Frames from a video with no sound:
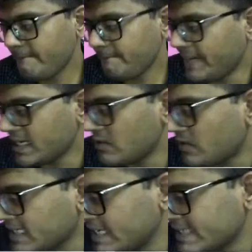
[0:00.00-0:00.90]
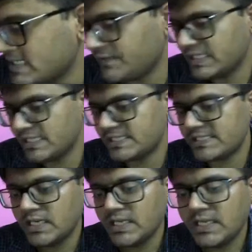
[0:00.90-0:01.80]
Paranga, what is the answer for this?
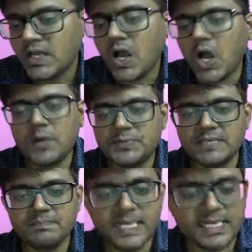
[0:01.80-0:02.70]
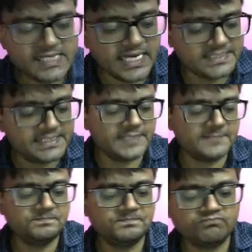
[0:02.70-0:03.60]
Option B is the answer.
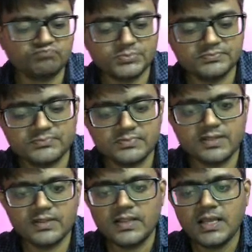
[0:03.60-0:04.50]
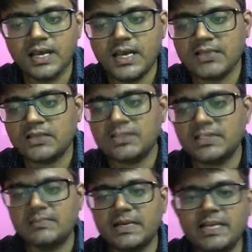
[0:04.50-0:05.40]
Another
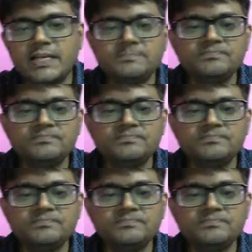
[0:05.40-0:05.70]
question paranga.